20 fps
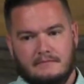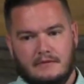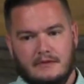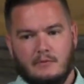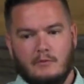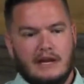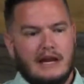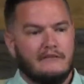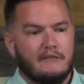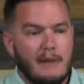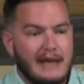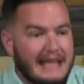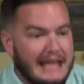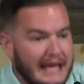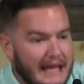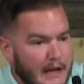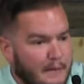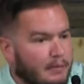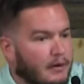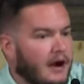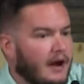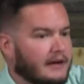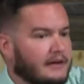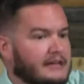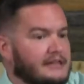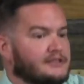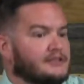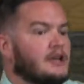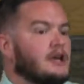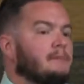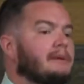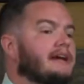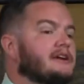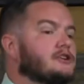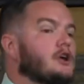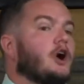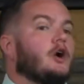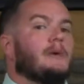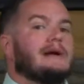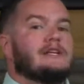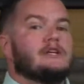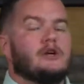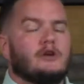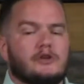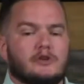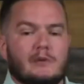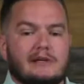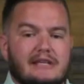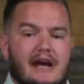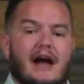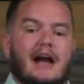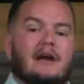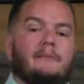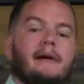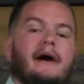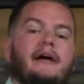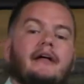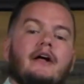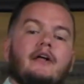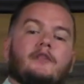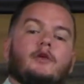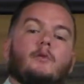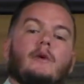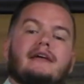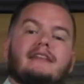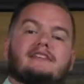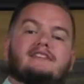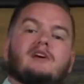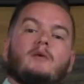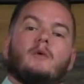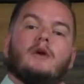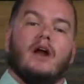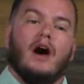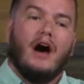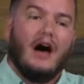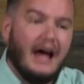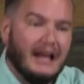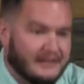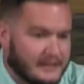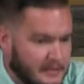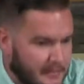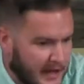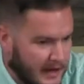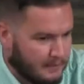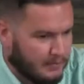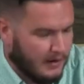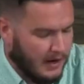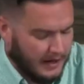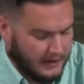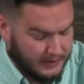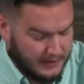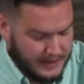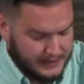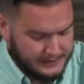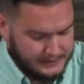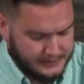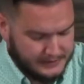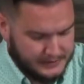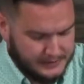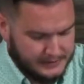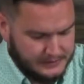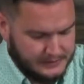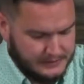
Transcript: We never make any progress, because all we do is we talk about the way that someone ought to make progress.